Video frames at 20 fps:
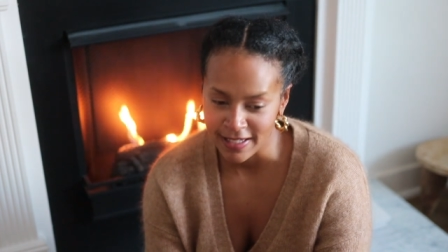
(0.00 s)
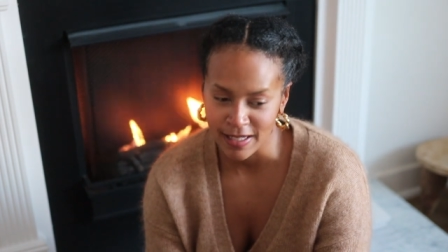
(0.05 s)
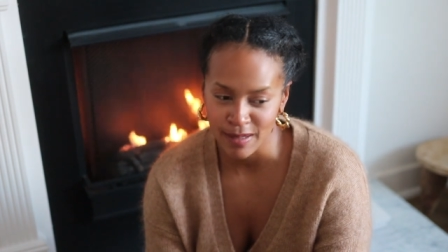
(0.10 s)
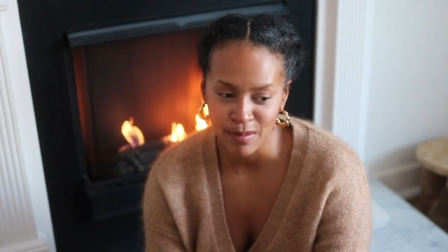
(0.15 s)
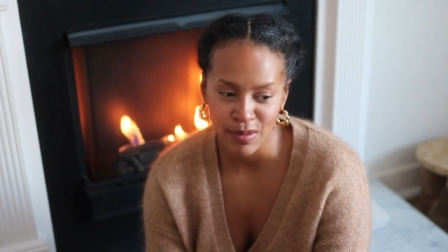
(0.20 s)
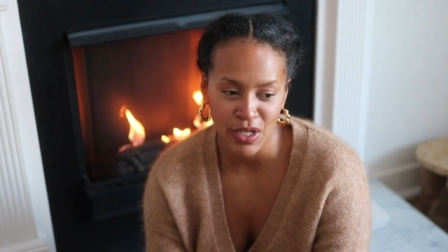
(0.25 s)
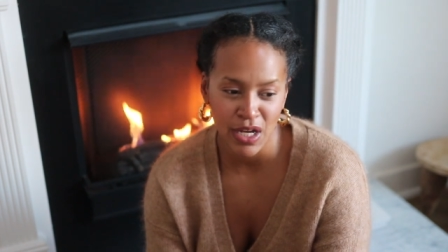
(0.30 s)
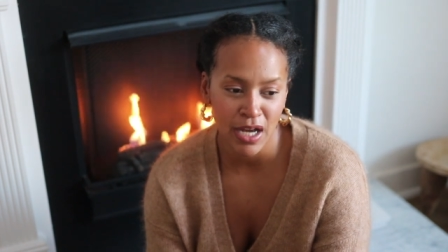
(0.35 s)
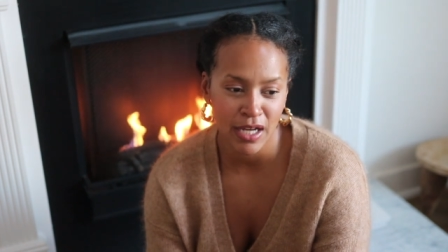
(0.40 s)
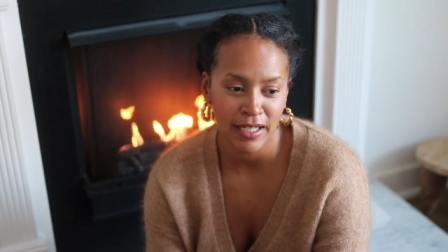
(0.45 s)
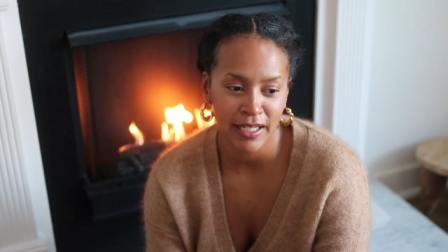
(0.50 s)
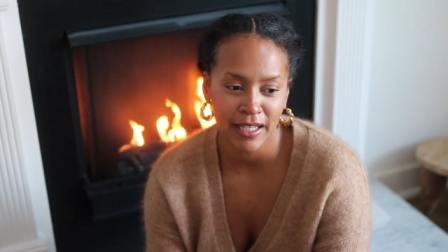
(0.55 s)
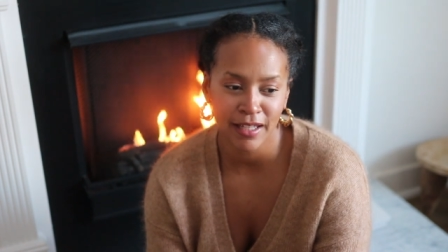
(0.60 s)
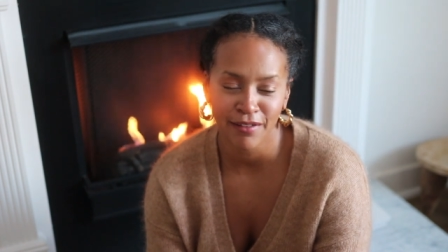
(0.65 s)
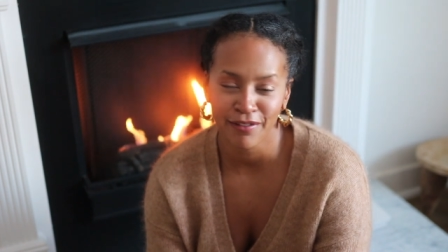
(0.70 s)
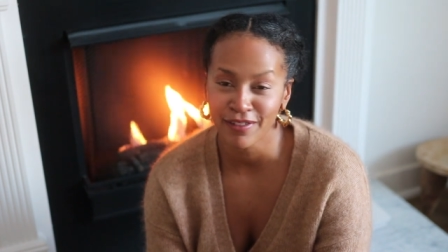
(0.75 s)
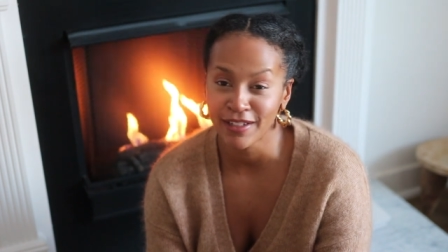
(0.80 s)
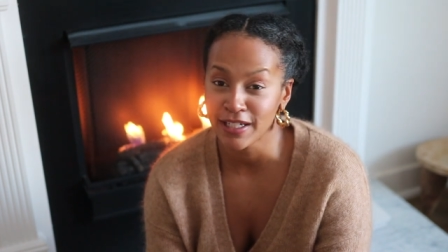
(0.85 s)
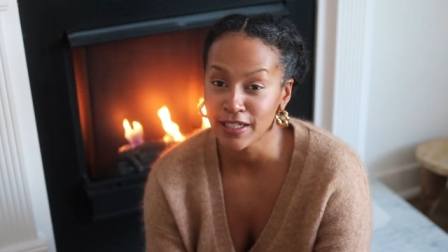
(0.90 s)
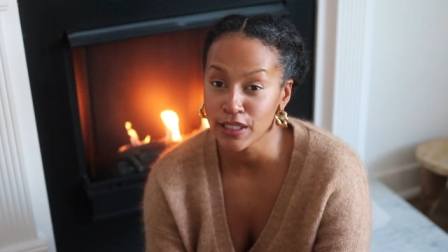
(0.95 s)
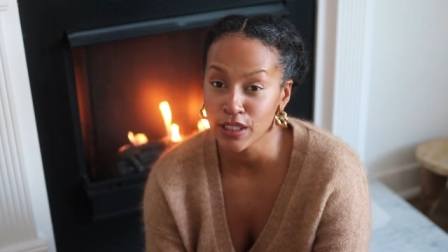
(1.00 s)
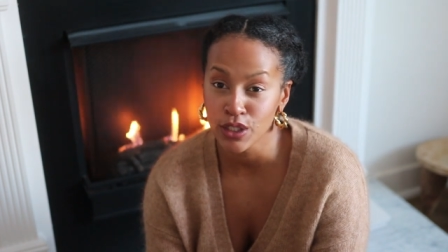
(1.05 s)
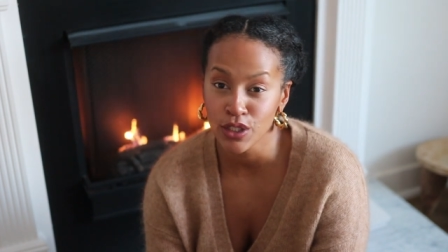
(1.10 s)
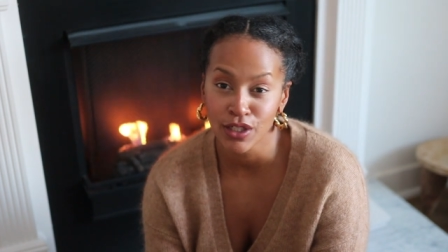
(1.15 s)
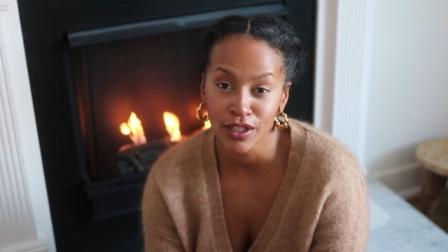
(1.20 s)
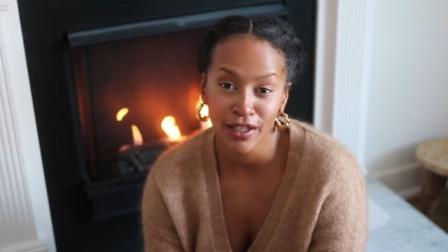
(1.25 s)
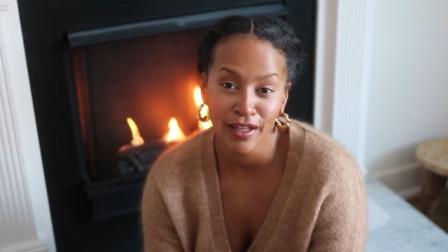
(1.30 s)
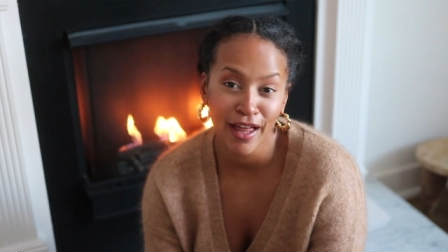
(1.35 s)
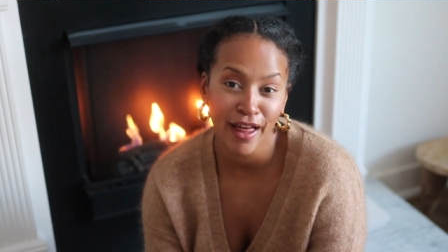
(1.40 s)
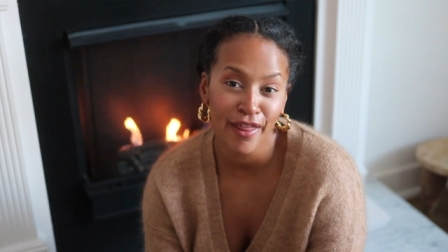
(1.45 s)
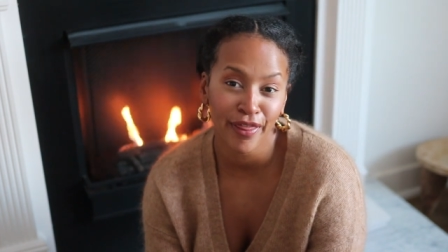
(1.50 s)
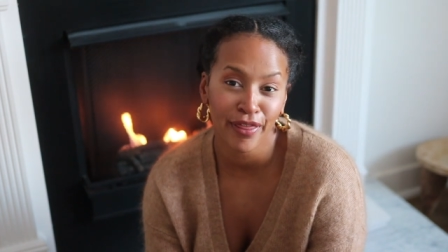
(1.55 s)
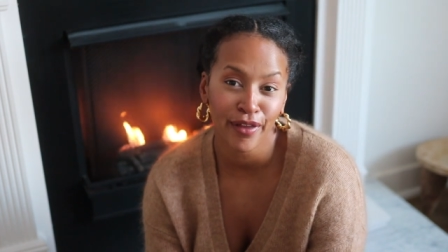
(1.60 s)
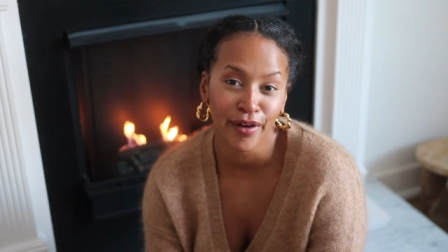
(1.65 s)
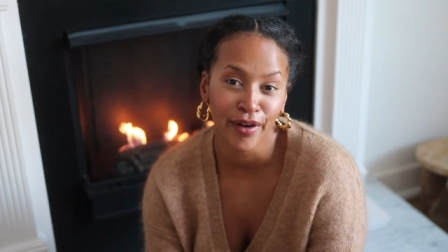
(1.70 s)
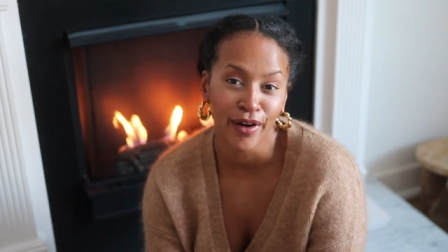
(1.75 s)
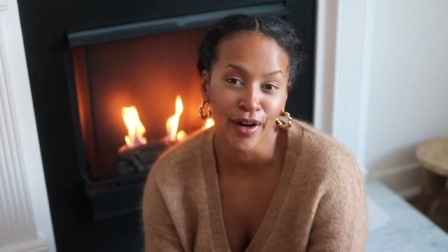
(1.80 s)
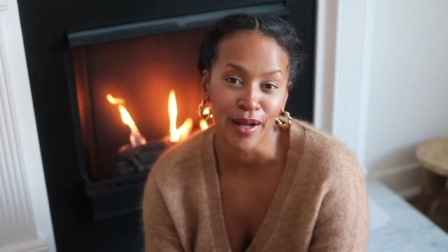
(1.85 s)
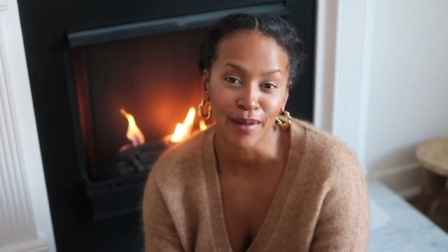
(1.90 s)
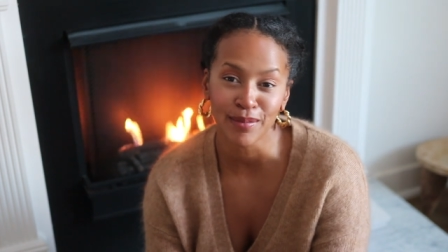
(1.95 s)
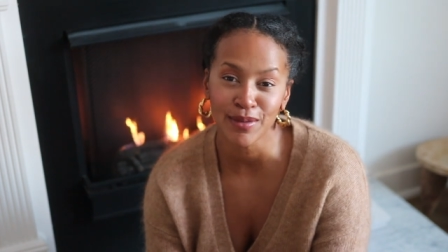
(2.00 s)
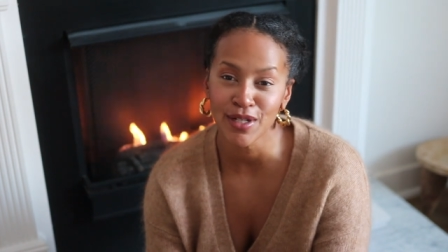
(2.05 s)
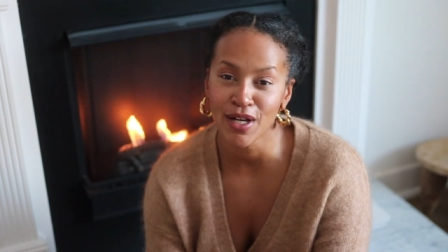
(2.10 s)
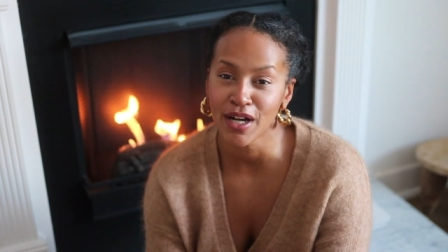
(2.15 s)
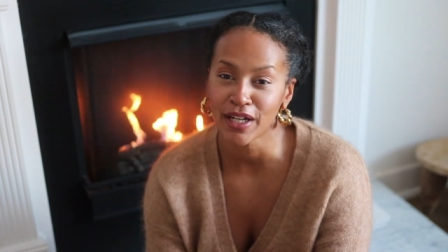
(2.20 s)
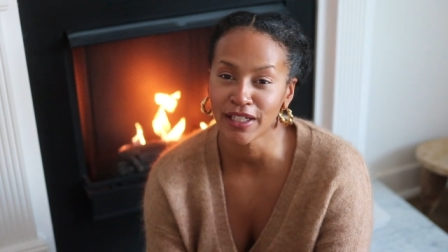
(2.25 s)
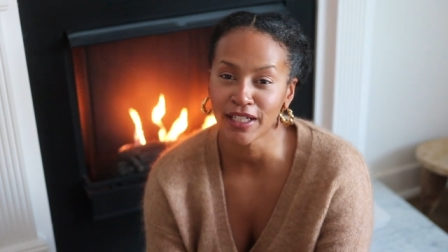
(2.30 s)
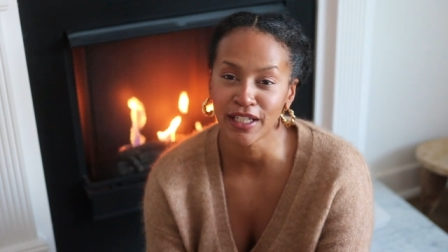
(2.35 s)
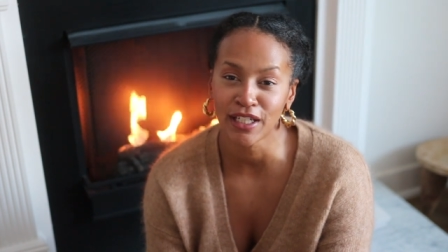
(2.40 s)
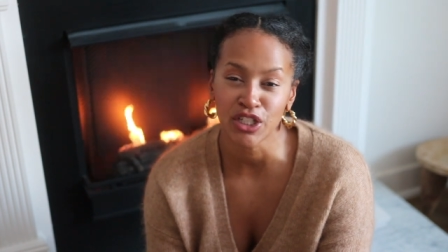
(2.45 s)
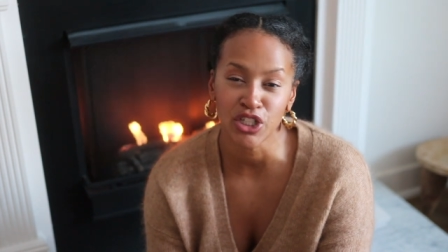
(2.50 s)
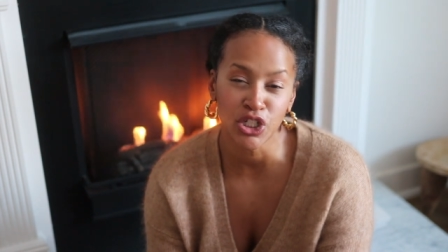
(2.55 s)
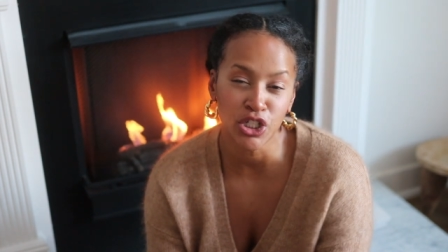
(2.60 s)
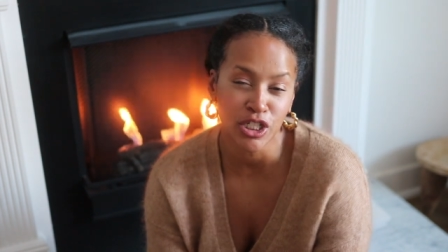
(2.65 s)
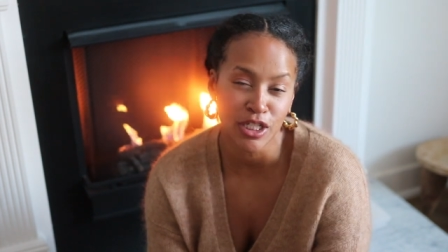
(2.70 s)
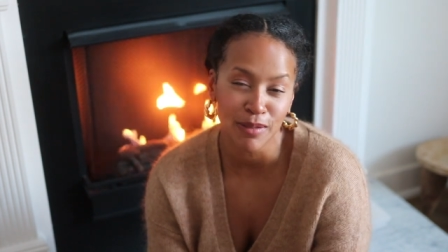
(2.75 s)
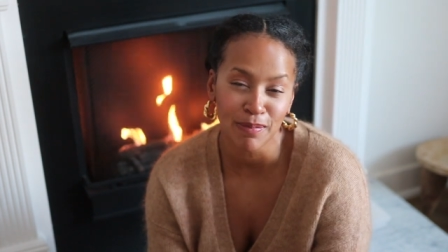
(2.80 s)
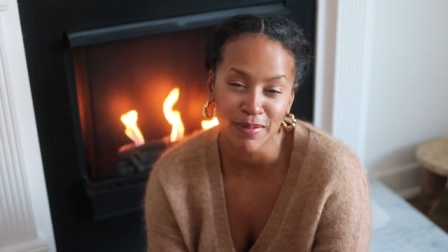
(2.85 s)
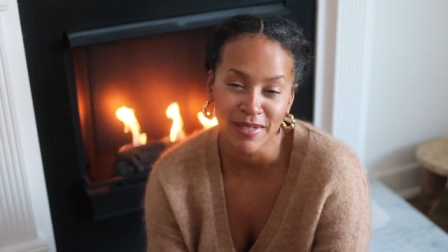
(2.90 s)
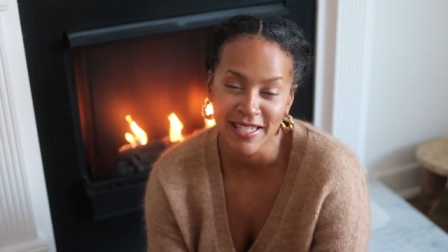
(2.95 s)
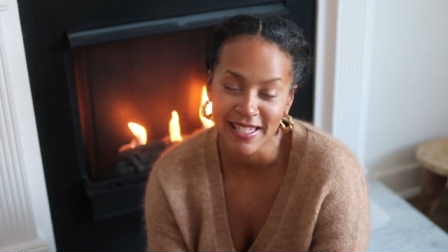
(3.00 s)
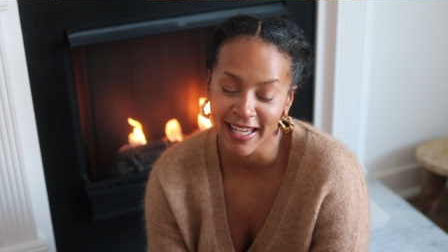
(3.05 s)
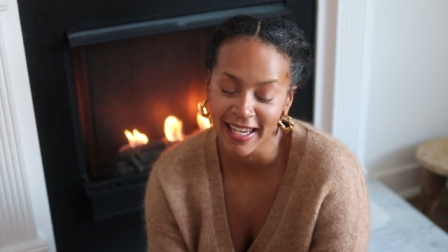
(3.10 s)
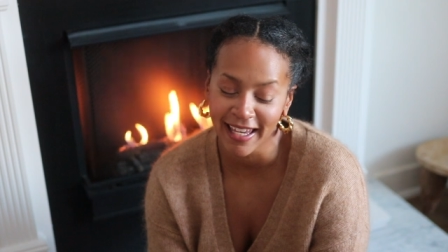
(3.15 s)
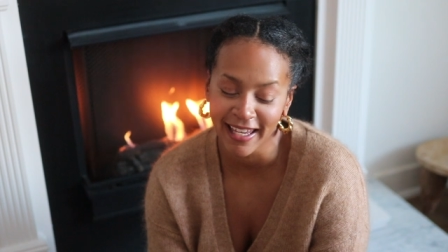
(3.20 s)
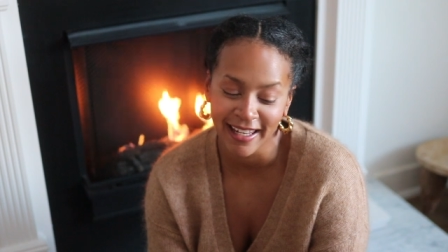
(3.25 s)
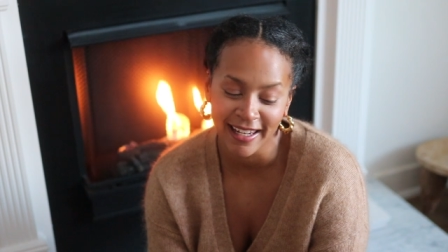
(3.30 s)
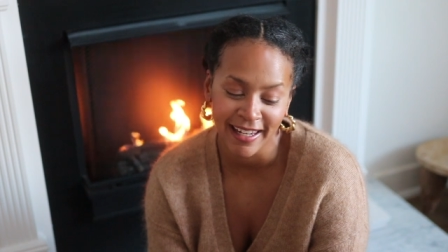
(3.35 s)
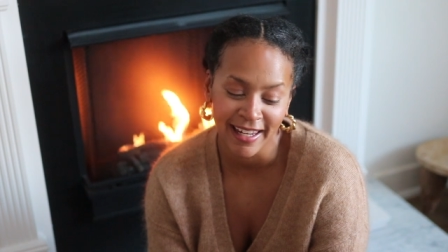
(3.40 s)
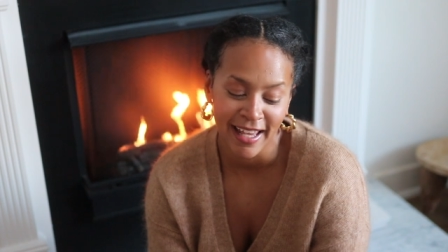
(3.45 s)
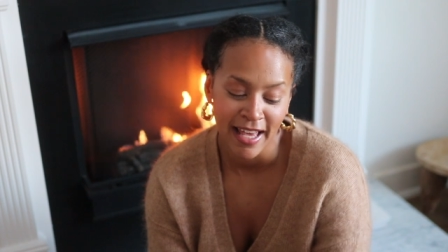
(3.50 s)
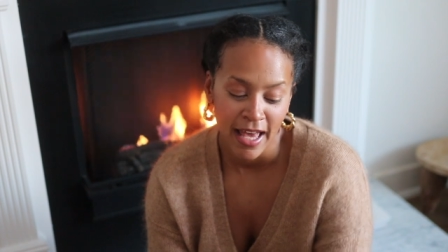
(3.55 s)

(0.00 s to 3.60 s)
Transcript: I'm talking vintage leather, I'm talking sheepskin,